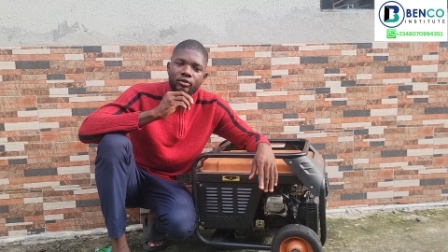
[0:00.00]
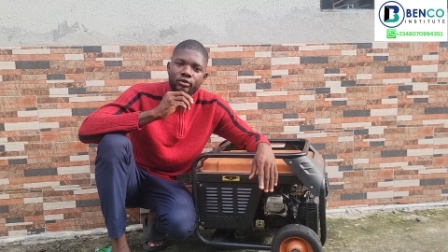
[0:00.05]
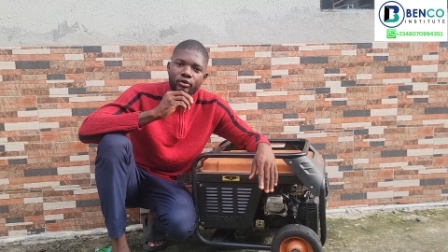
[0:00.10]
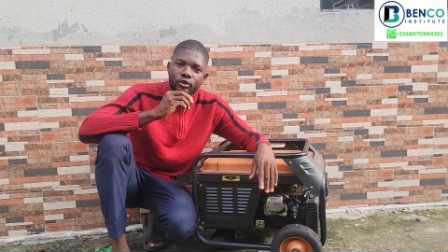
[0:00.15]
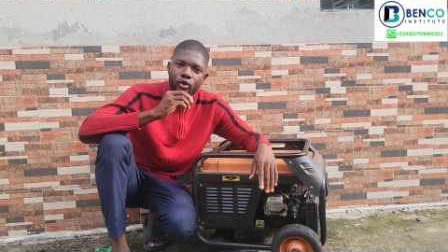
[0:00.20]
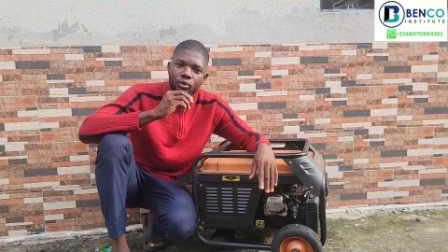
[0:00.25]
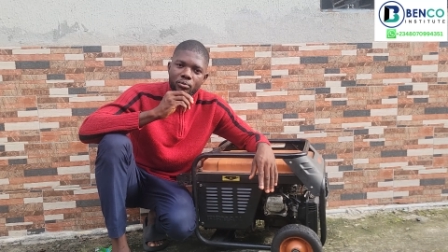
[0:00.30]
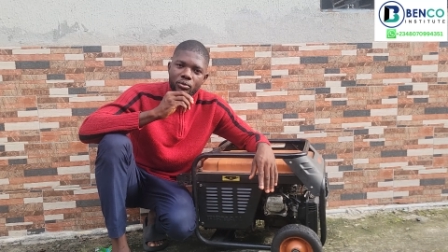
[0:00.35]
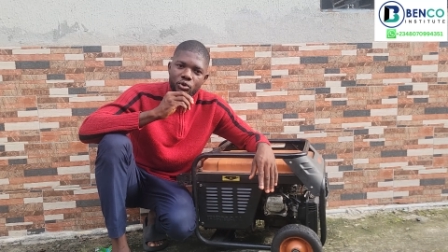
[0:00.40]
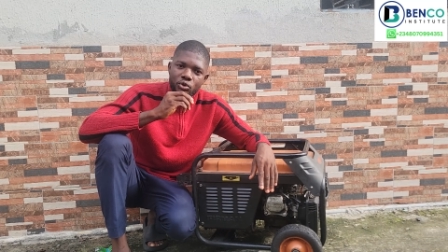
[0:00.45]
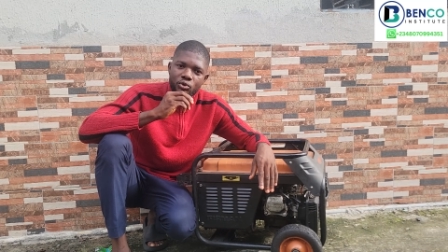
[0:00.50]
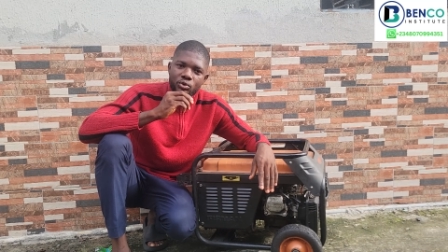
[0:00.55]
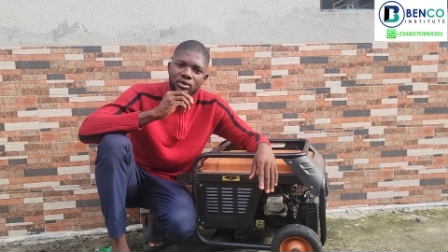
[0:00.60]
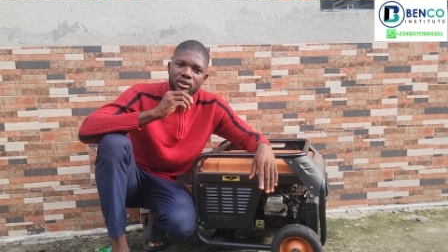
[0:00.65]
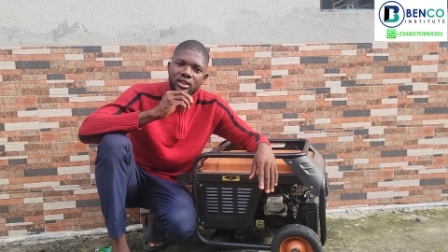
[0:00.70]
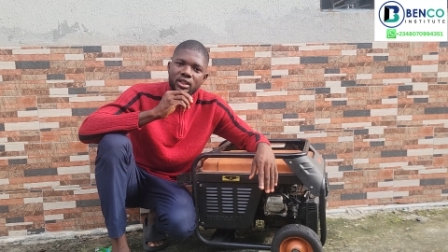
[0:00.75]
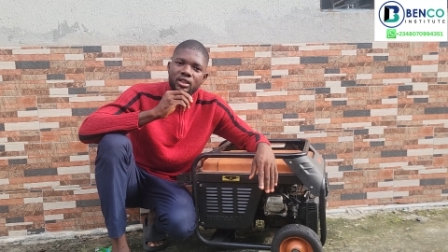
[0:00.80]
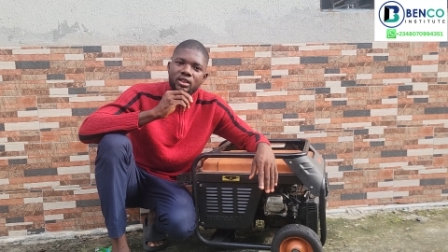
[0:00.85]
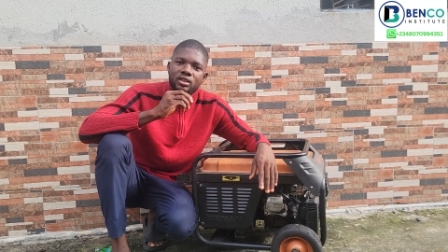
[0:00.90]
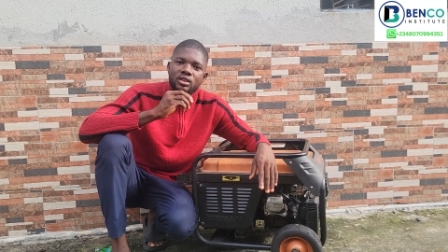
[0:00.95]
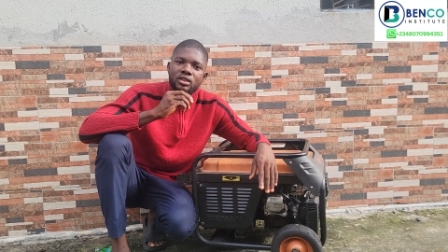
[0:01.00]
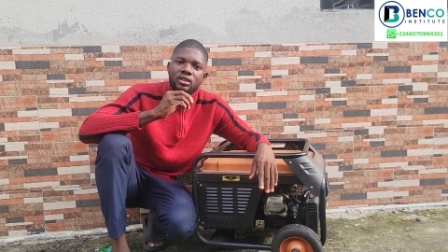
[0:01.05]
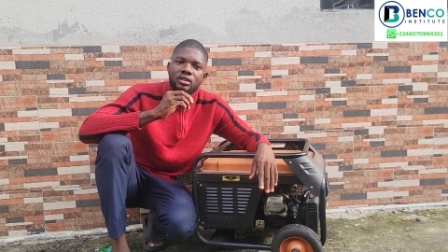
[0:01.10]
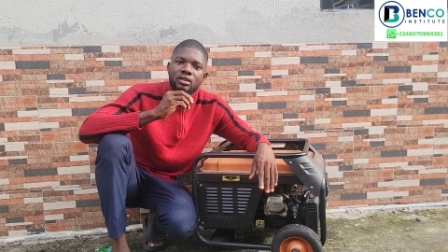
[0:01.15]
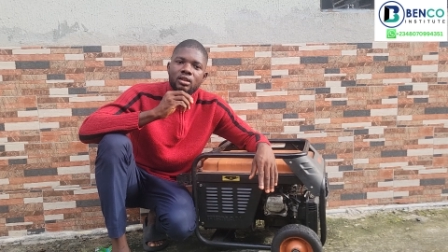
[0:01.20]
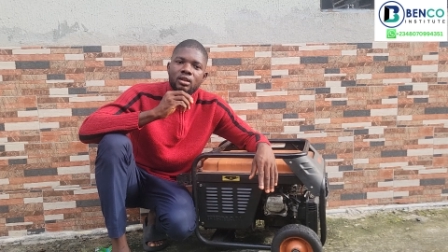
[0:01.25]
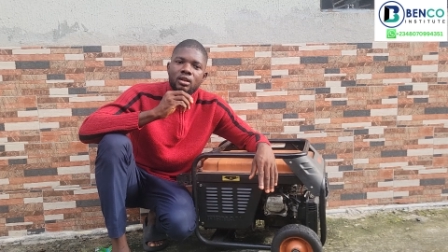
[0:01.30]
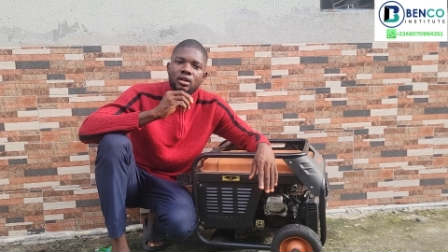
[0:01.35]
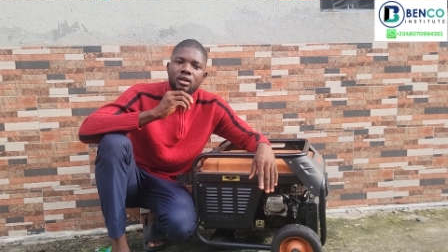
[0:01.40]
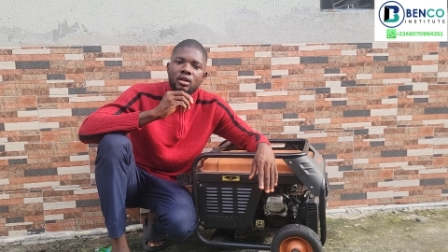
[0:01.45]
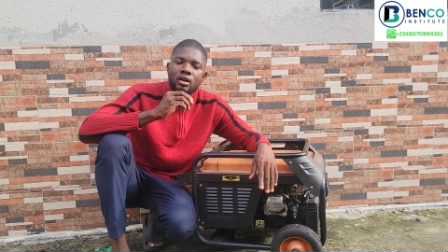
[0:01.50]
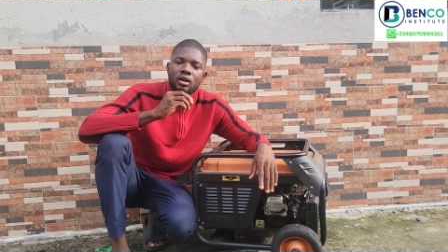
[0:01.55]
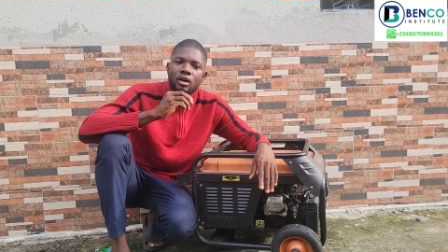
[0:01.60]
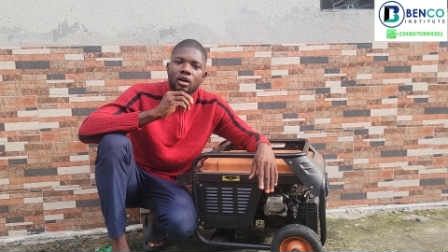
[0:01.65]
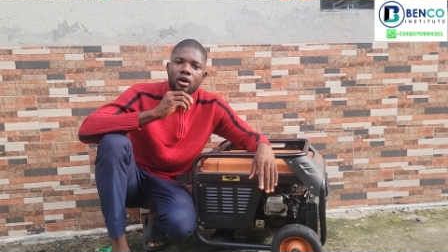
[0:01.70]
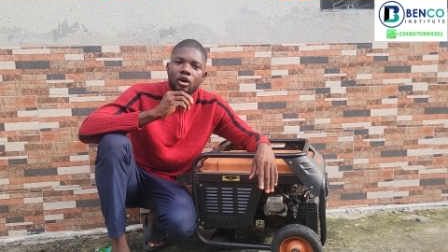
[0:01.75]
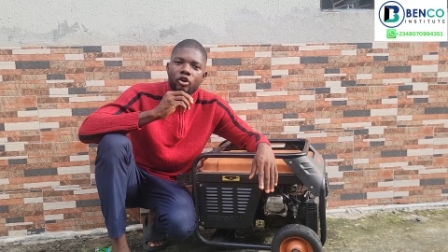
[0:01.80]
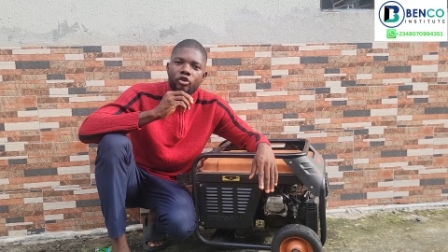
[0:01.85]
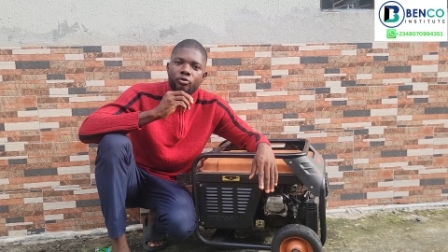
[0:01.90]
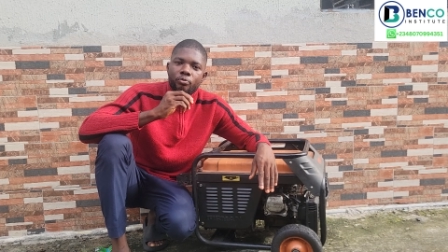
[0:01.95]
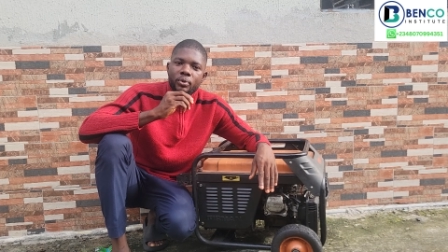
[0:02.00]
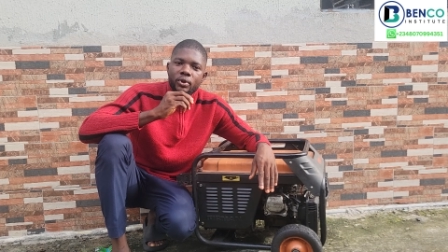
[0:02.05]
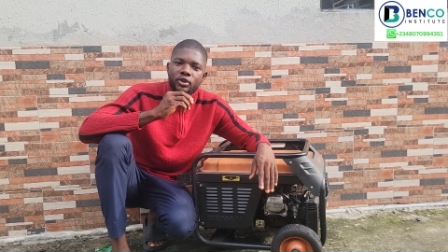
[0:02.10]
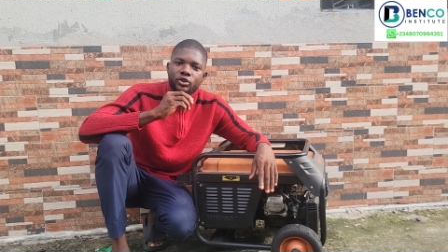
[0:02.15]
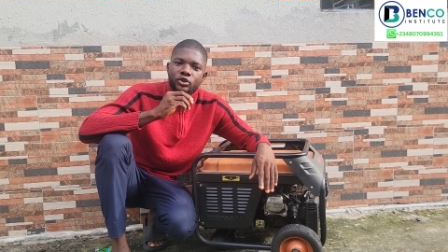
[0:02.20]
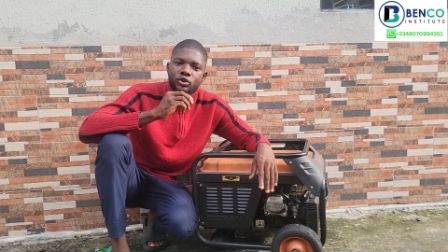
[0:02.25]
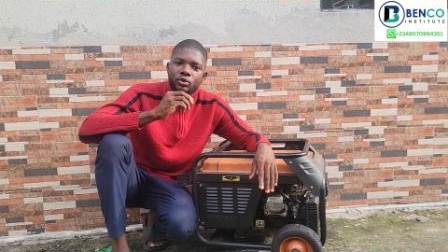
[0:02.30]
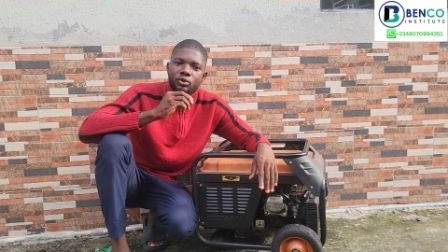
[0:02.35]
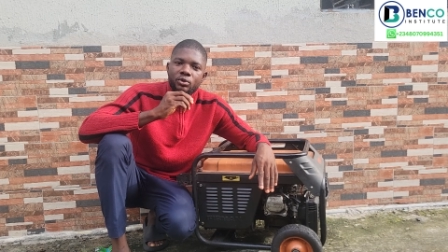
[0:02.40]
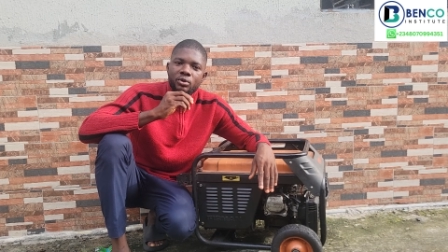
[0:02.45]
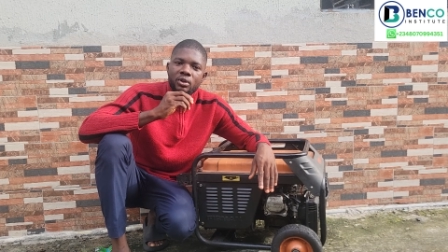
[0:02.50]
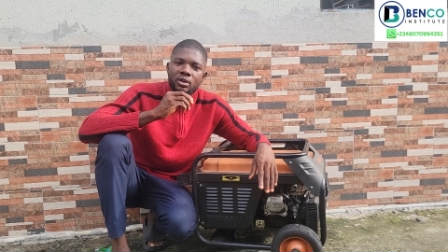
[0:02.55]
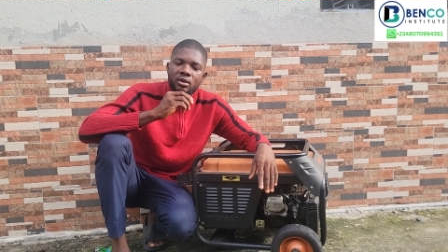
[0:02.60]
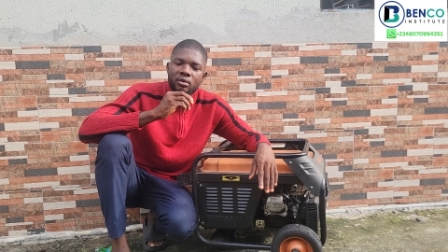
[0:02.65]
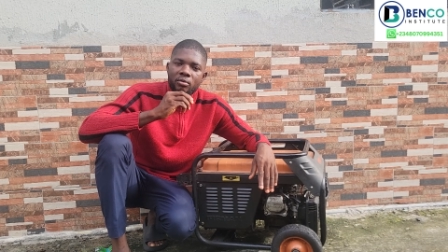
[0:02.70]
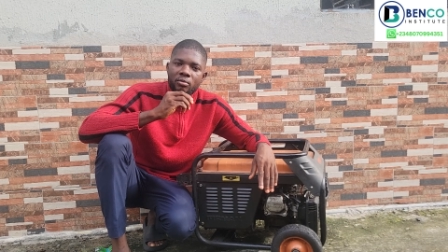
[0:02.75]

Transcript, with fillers: from usage of petrol.